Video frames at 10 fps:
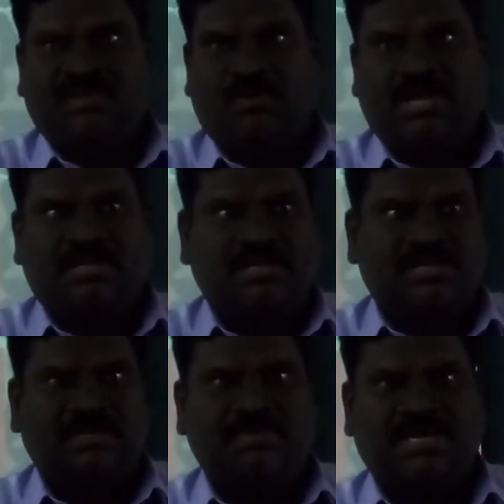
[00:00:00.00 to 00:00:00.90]
okay,
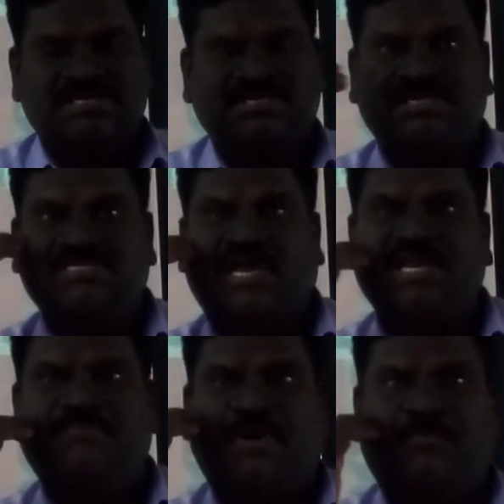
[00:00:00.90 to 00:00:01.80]
because it's
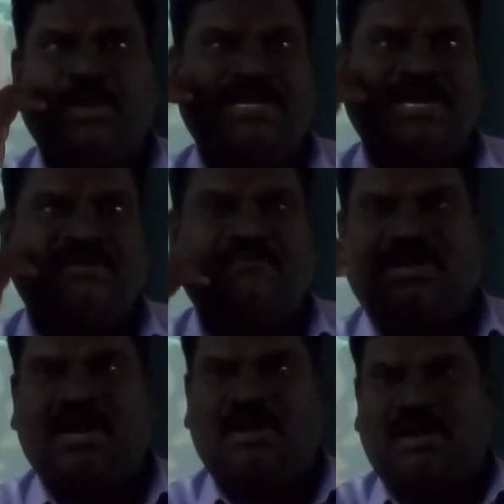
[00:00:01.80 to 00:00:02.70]
highly populated, a
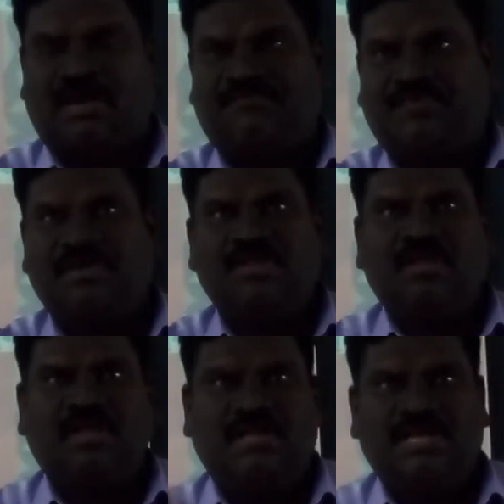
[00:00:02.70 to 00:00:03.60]
lot of
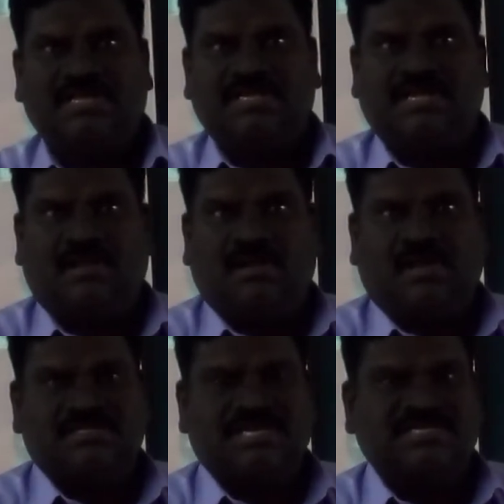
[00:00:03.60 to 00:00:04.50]

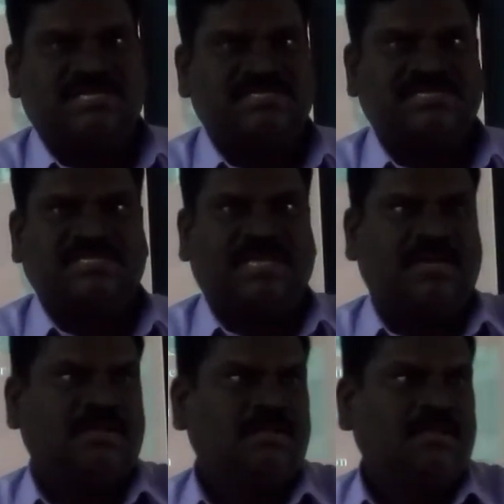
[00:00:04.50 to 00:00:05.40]
Los Angeles is
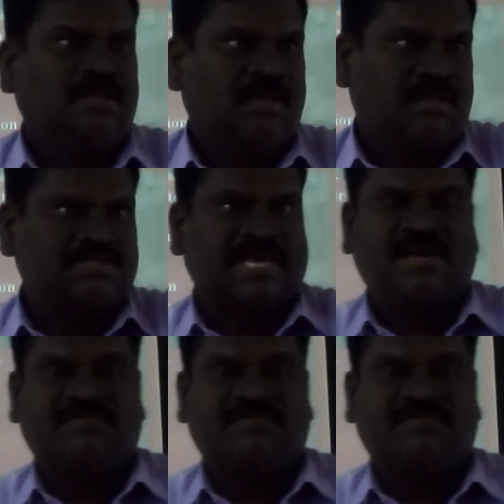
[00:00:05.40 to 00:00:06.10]
there, San